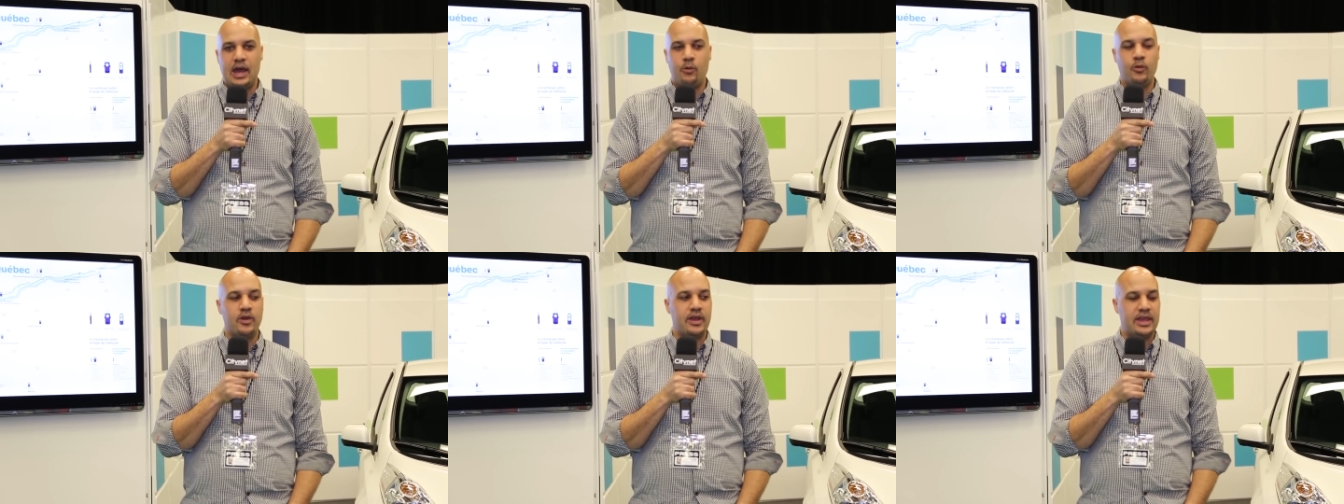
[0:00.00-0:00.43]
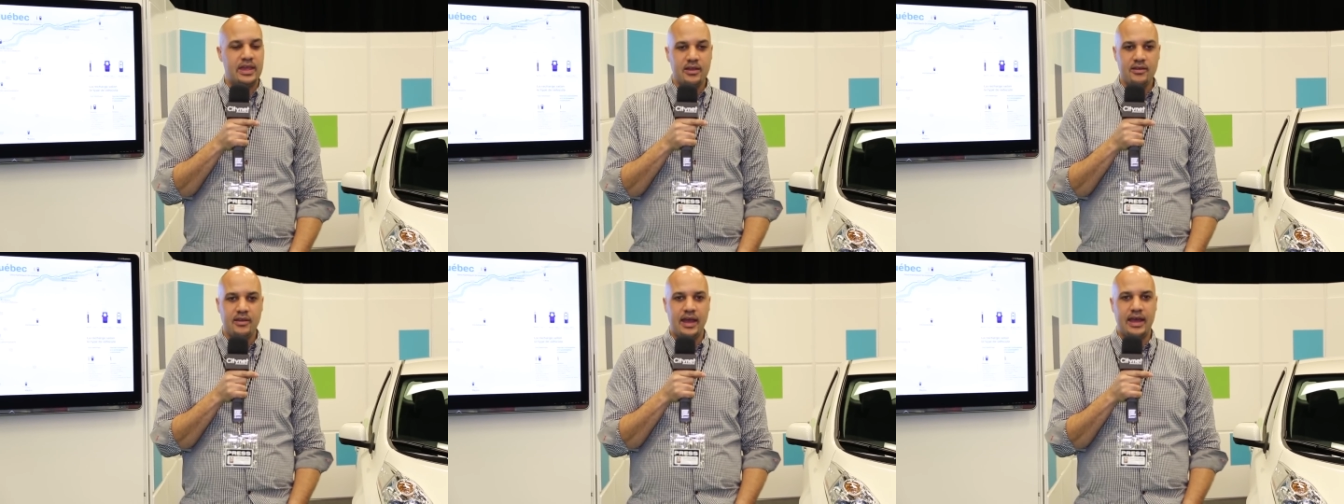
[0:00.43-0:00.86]
We're
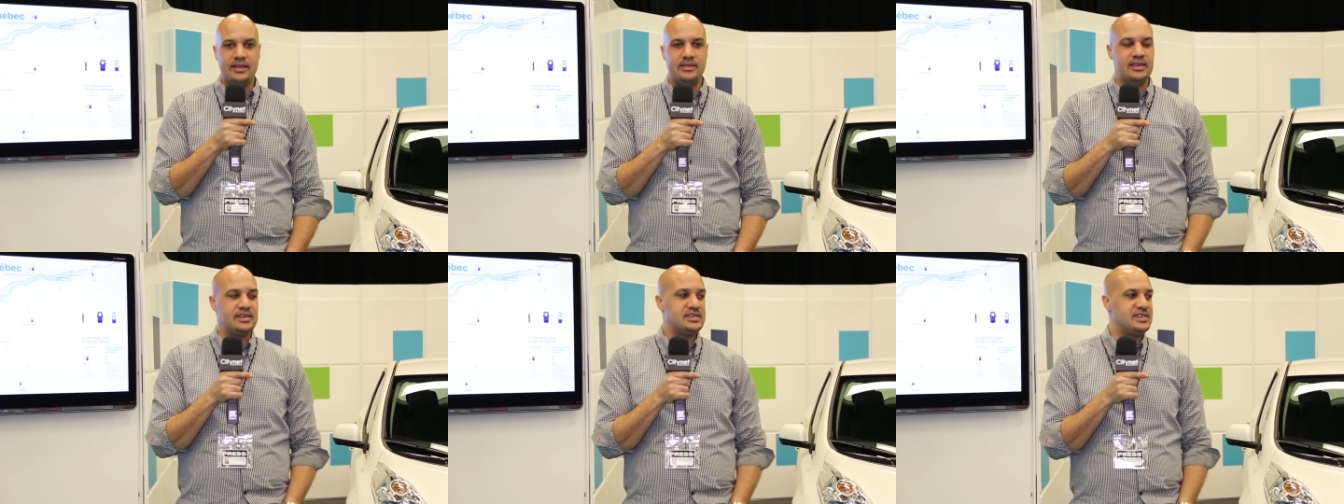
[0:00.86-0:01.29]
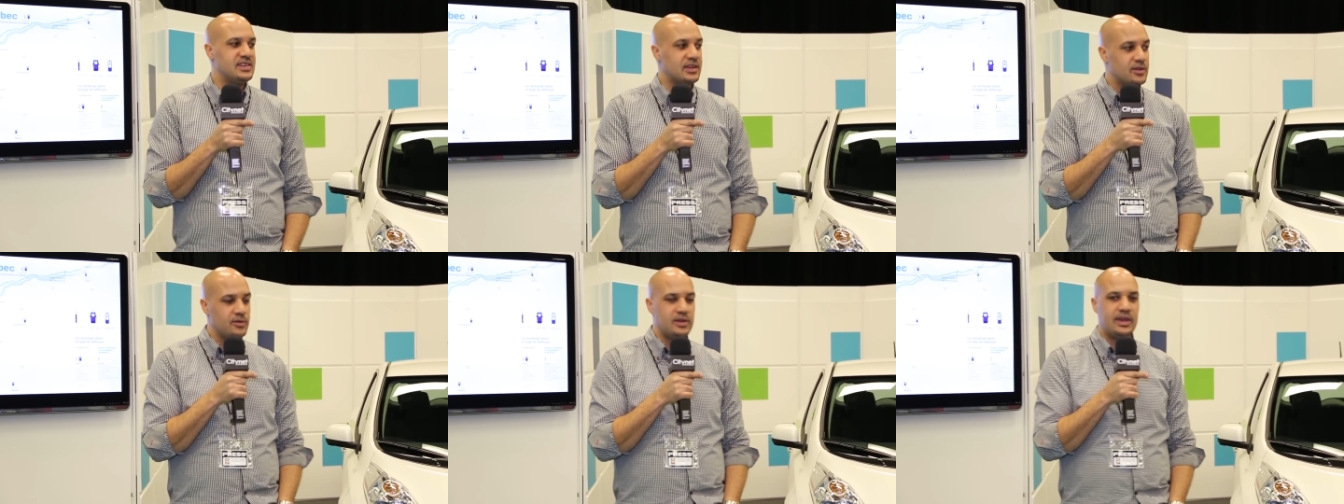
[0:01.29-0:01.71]
here at the
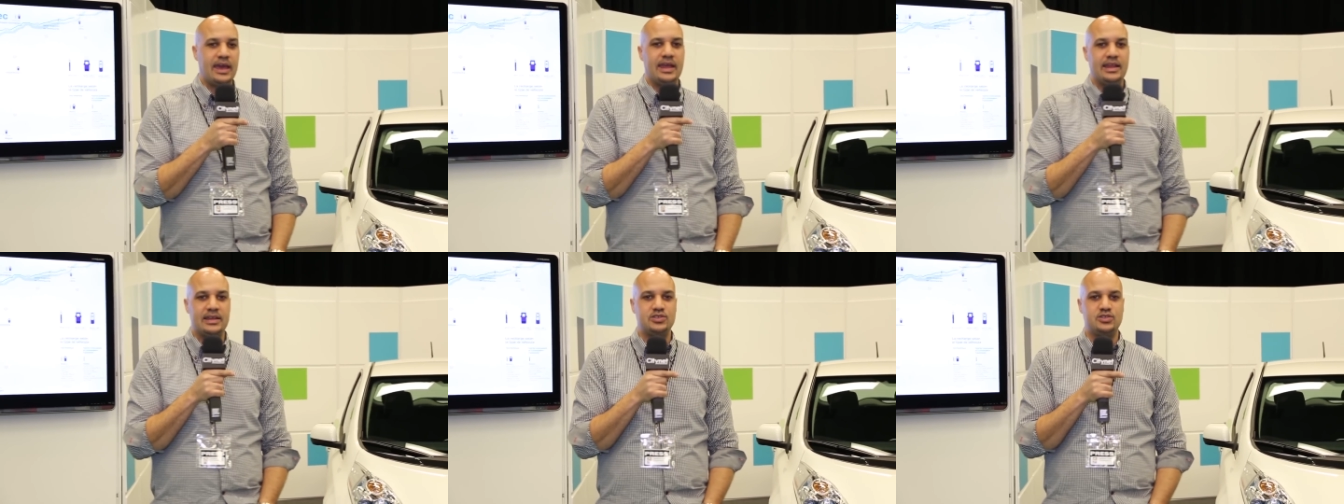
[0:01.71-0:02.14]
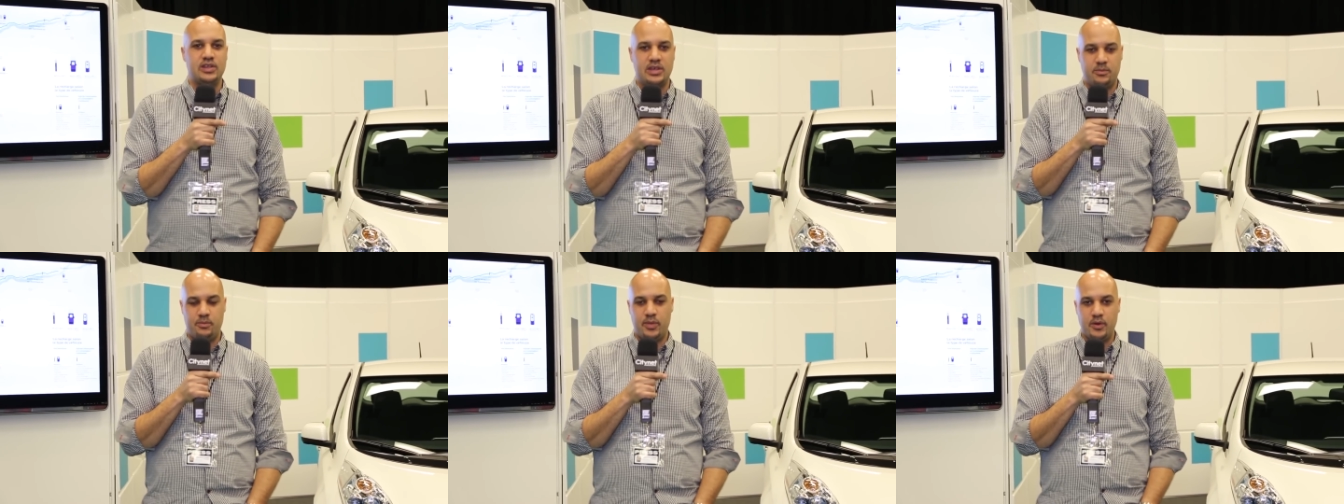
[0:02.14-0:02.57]
Circuit
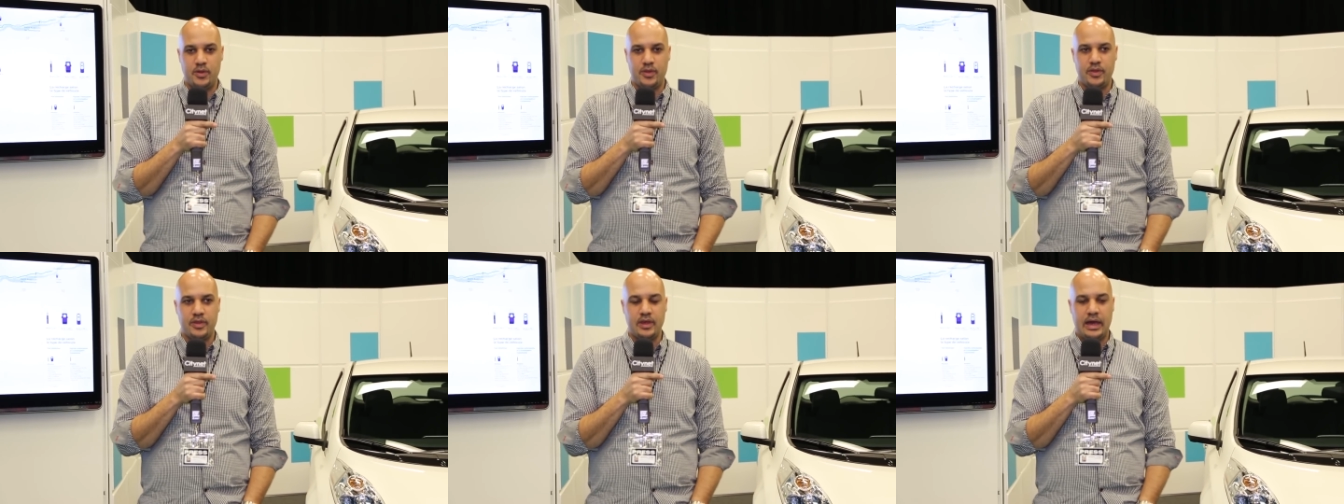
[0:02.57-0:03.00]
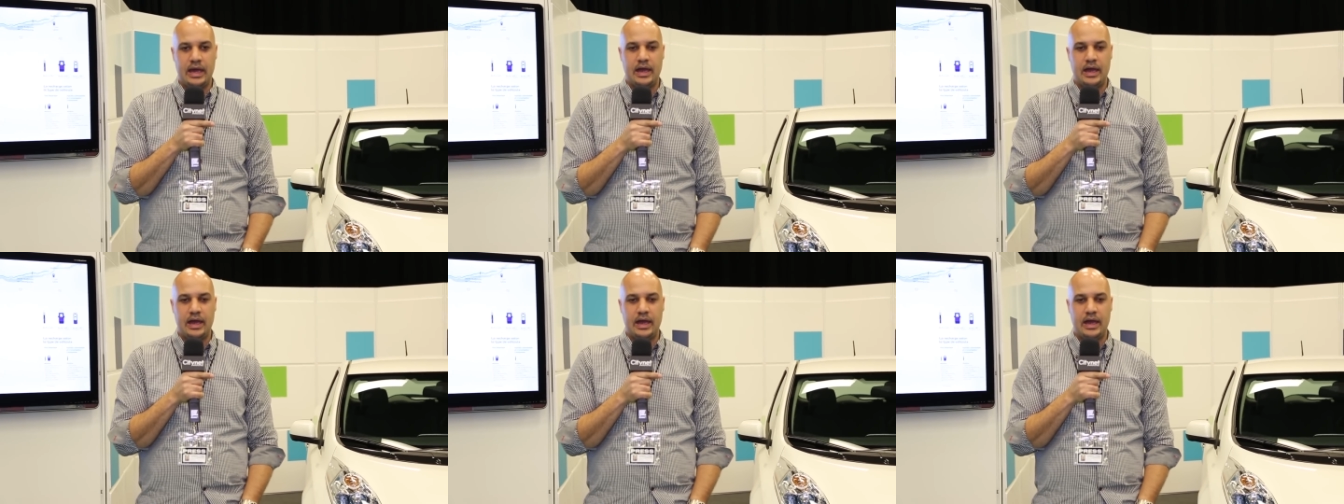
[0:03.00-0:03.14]
Electric booth.